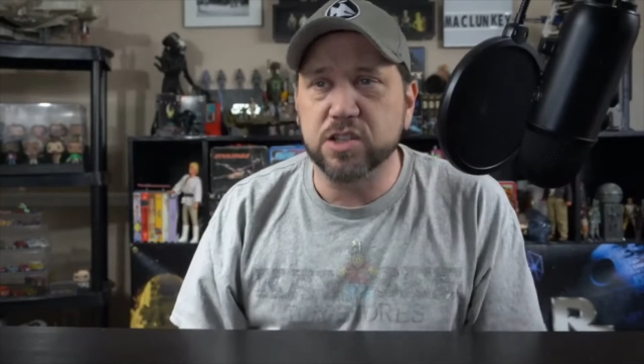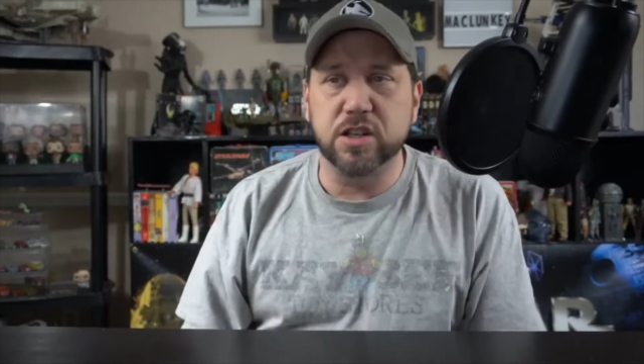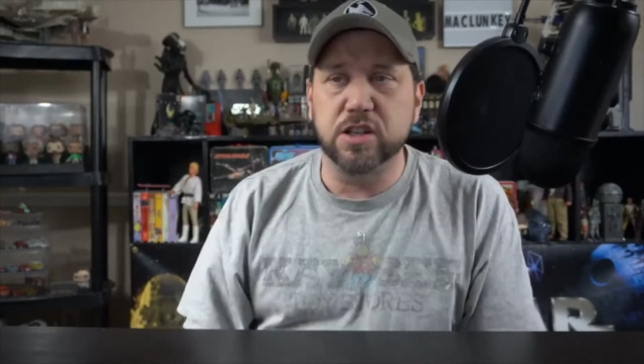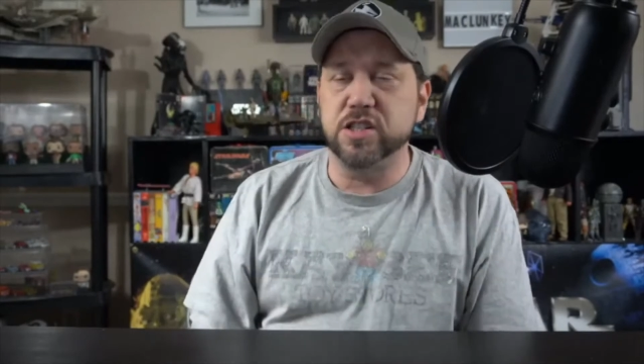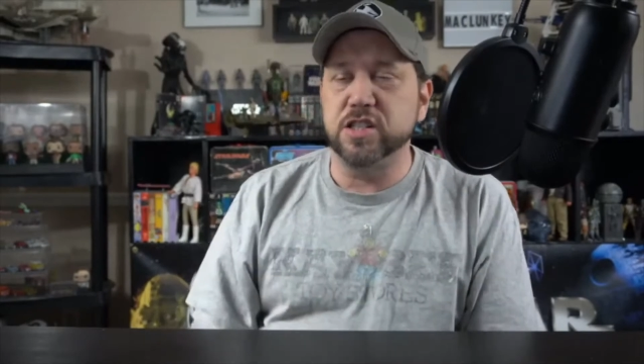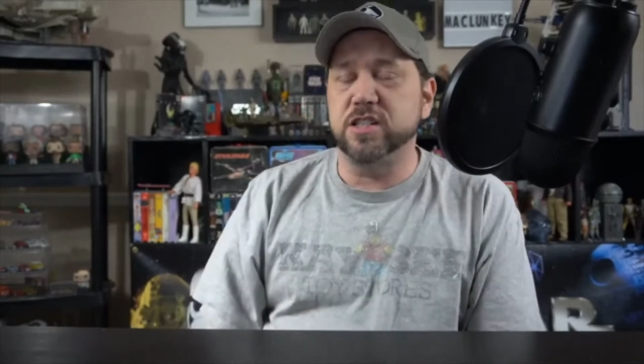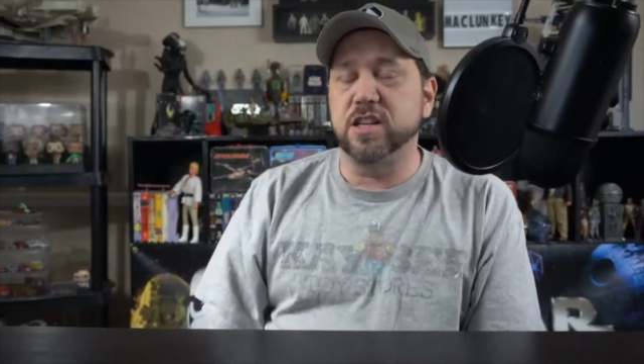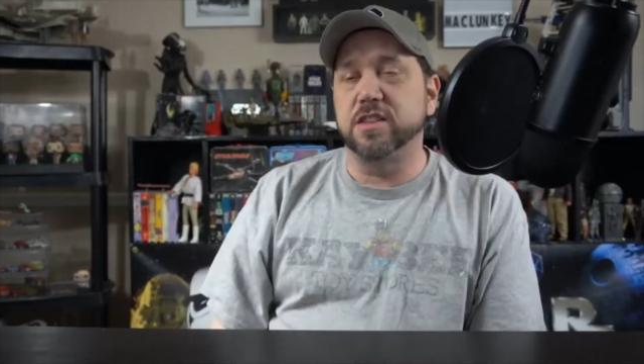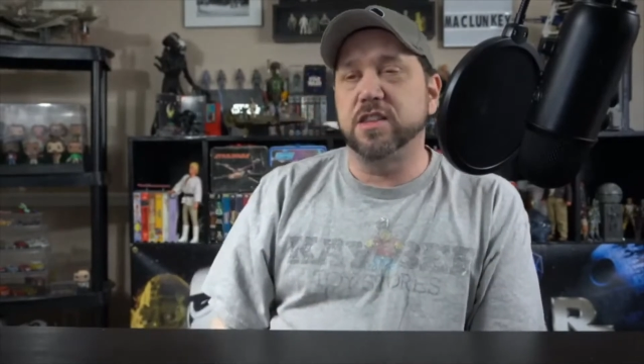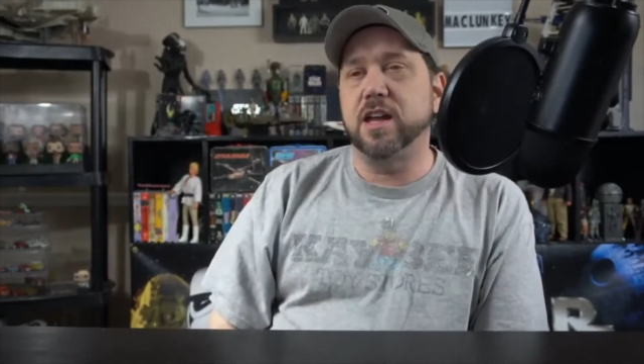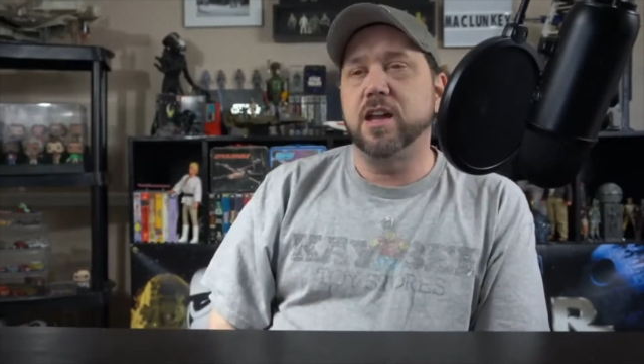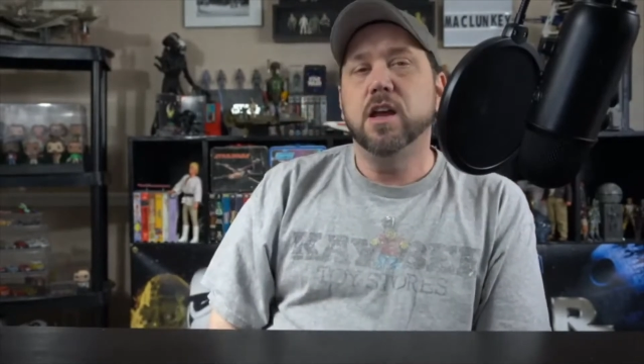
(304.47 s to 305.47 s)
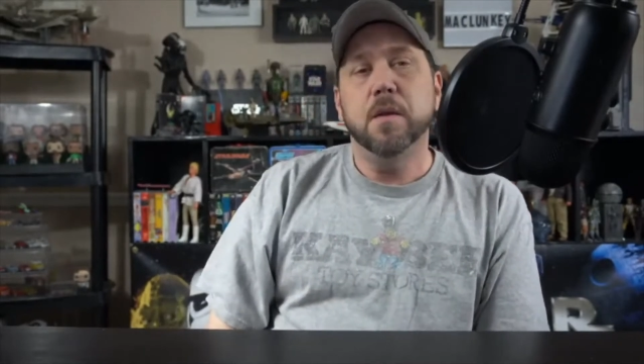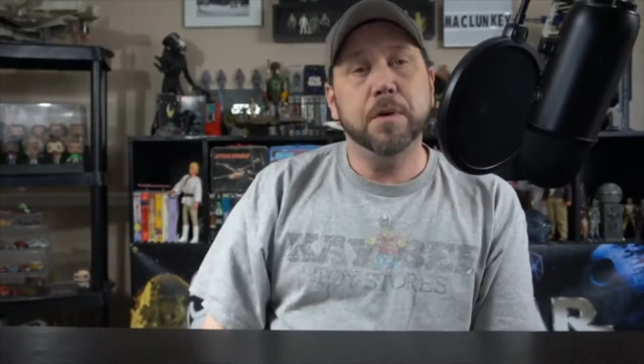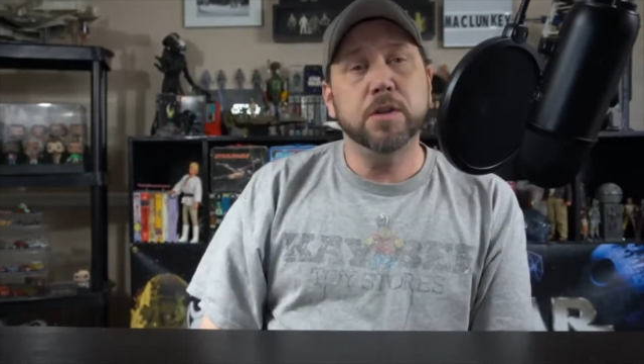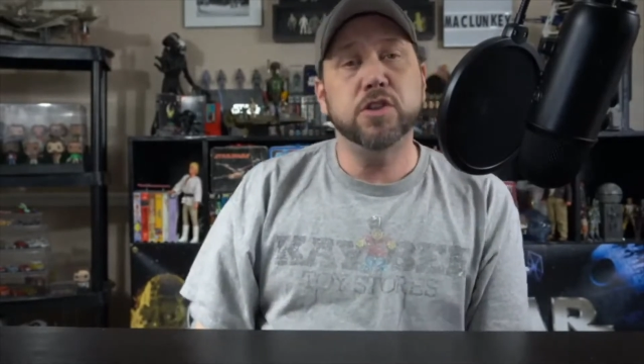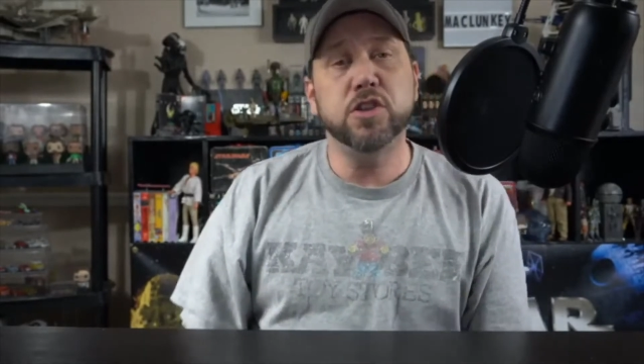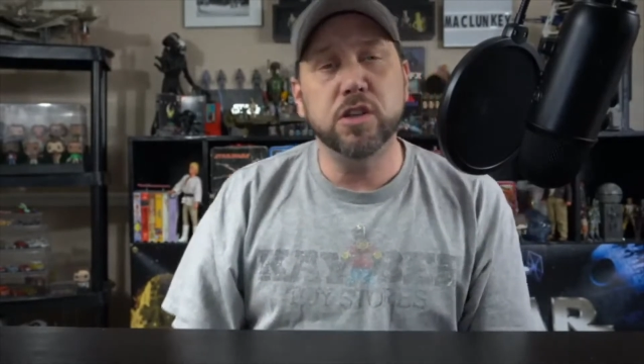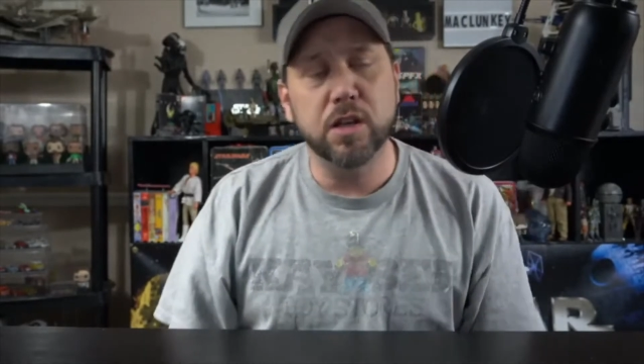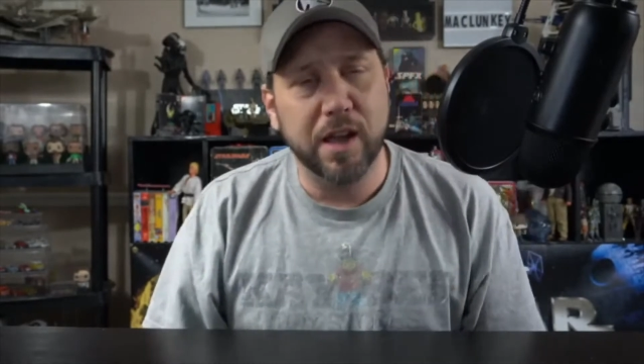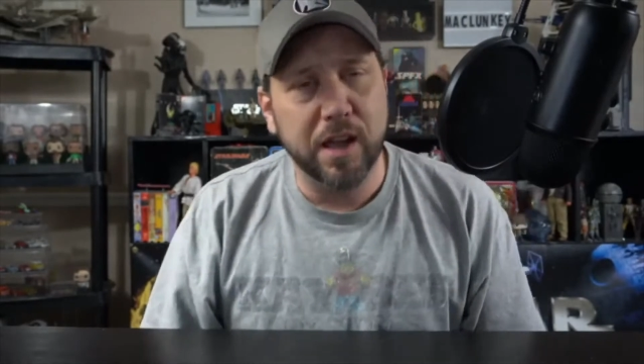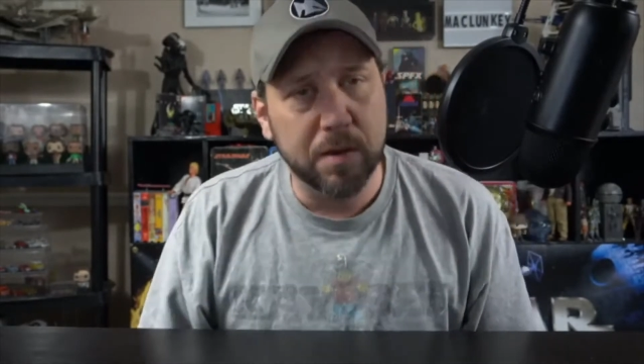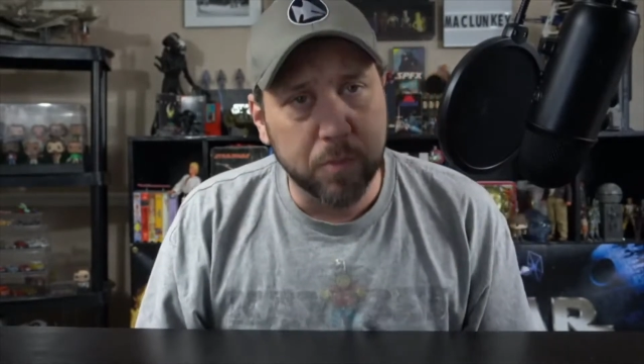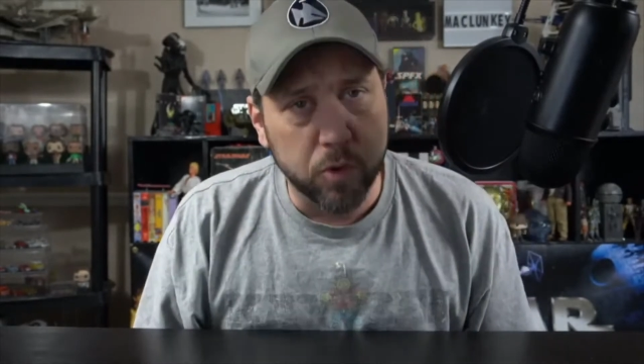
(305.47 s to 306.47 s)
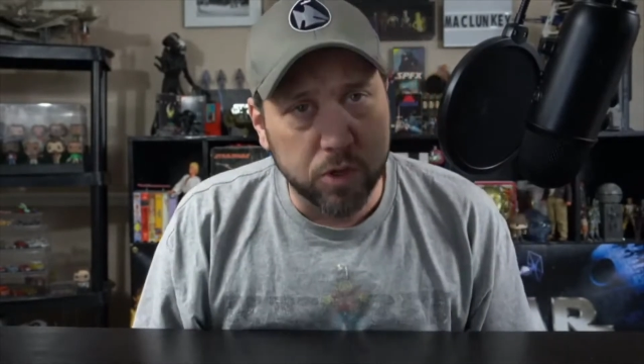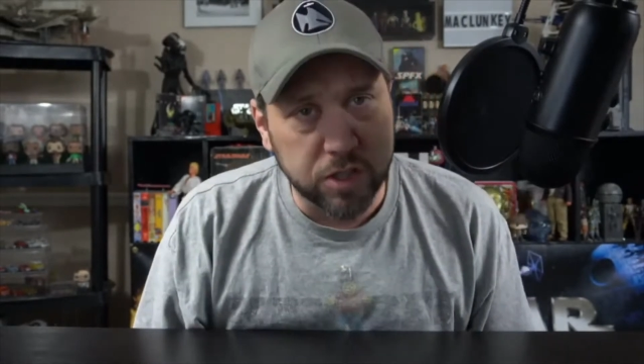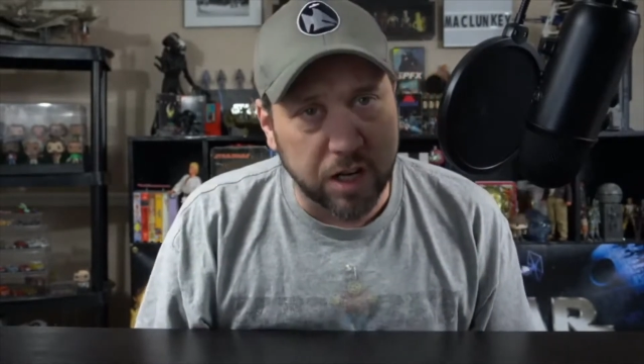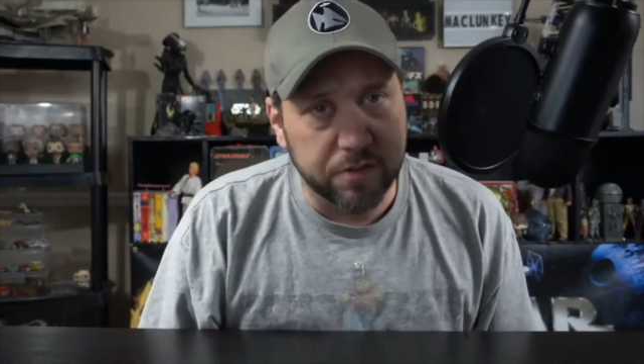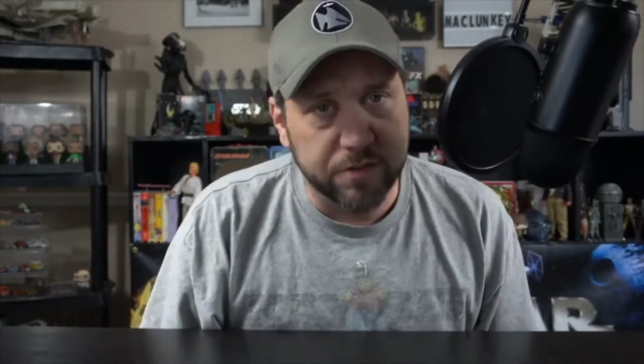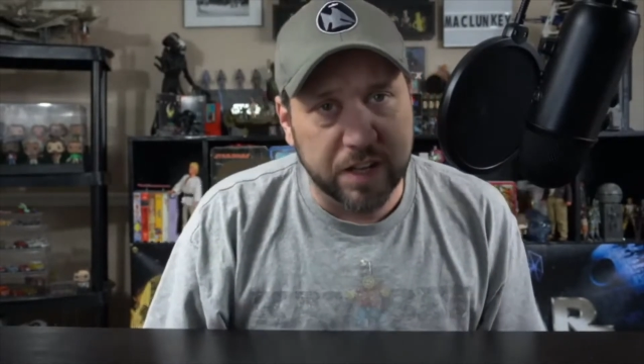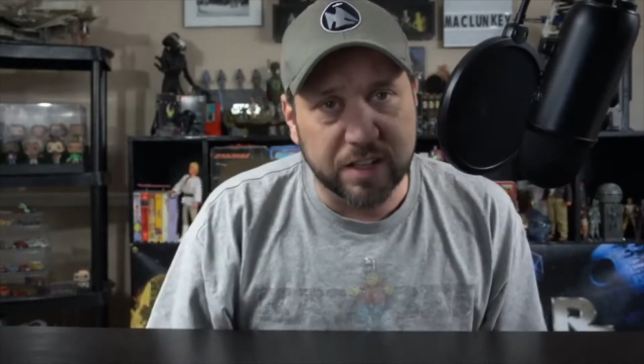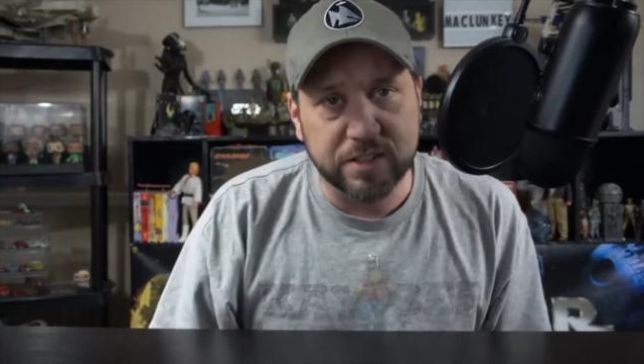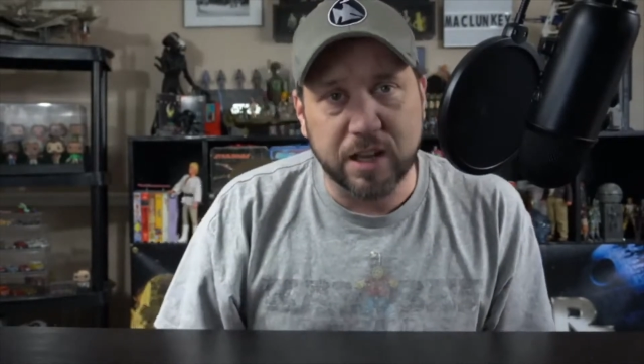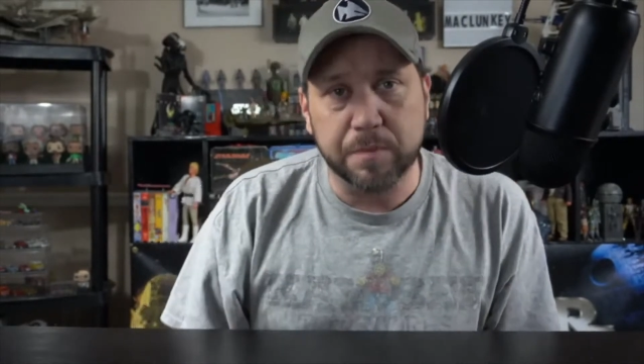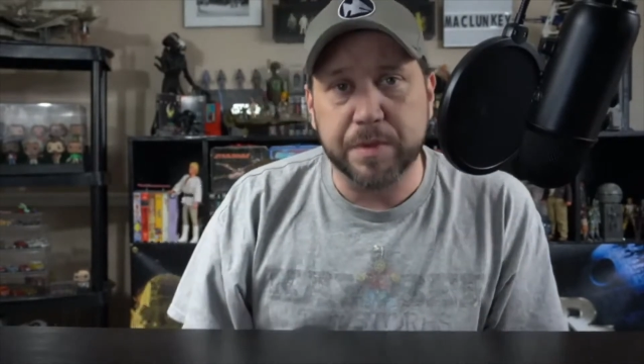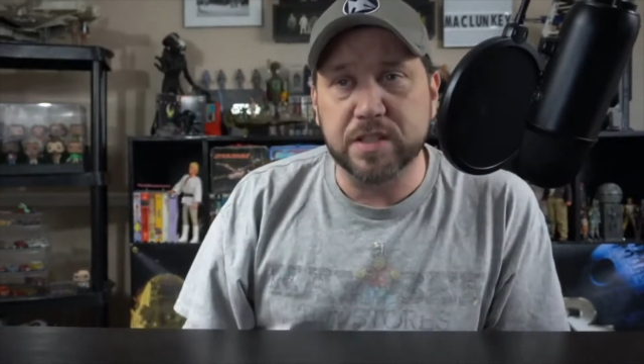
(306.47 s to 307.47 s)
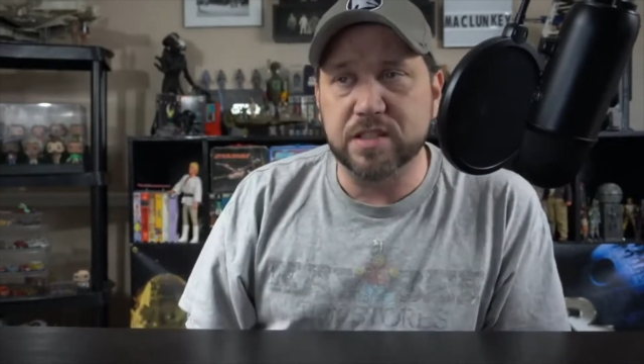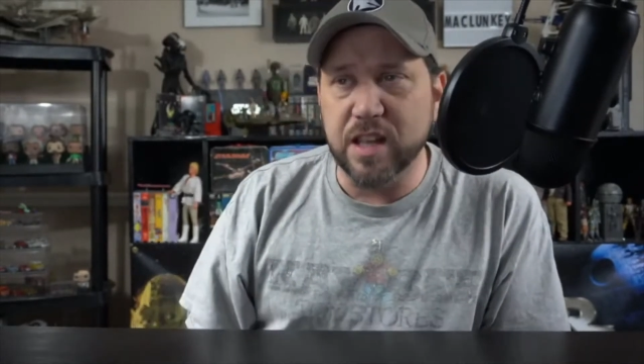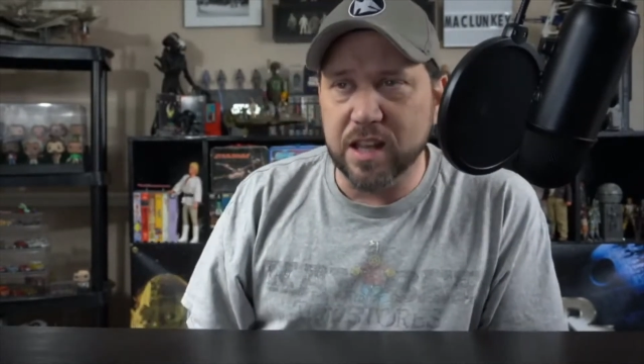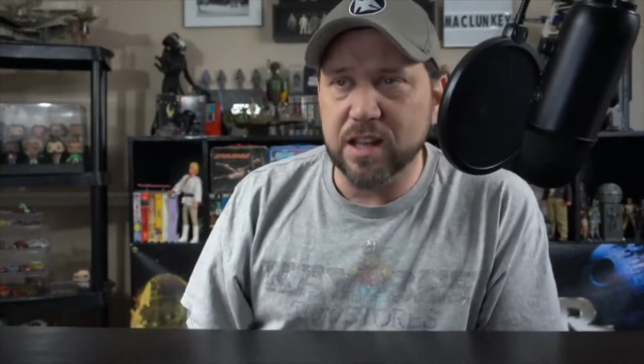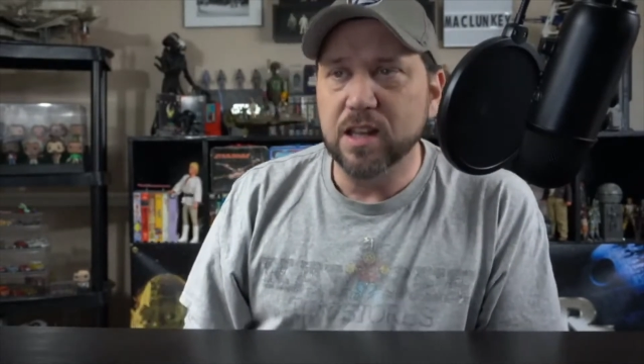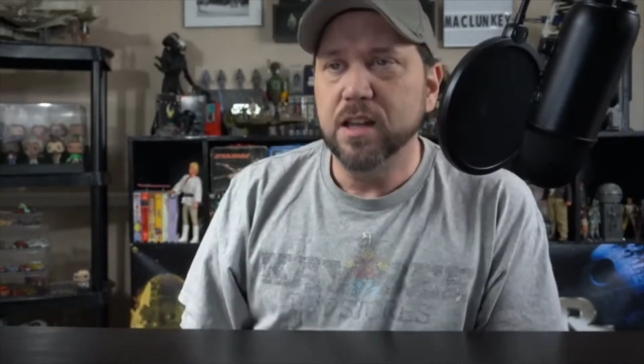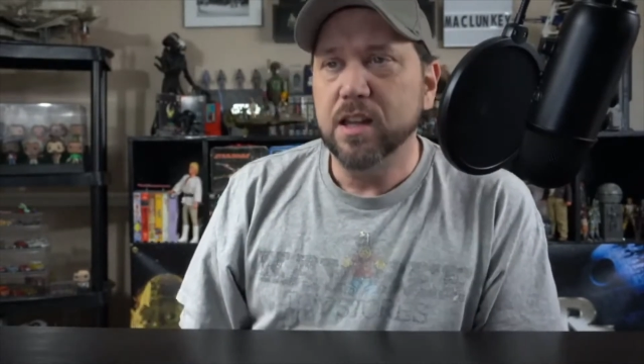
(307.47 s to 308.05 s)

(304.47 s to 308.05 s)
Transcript: have just done that. But you could have had more Scott Valentine as Nick.